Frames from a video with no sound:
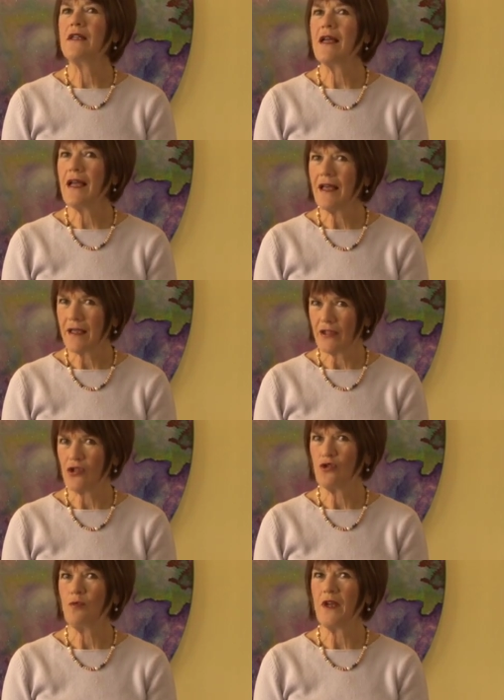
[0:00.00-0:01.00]
take
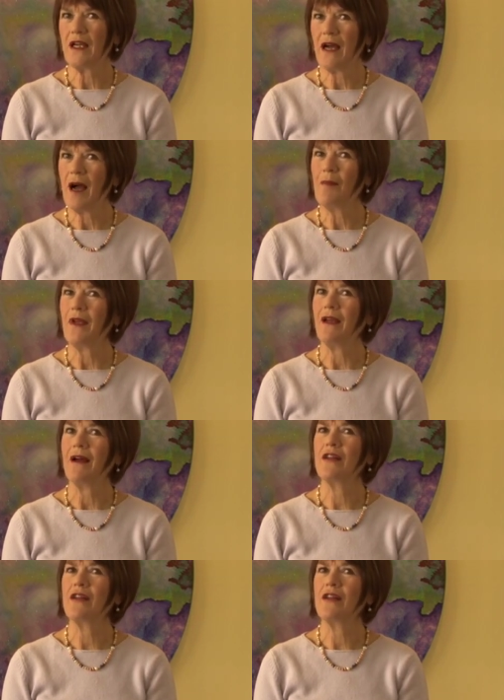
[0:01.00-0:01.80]
us to becoming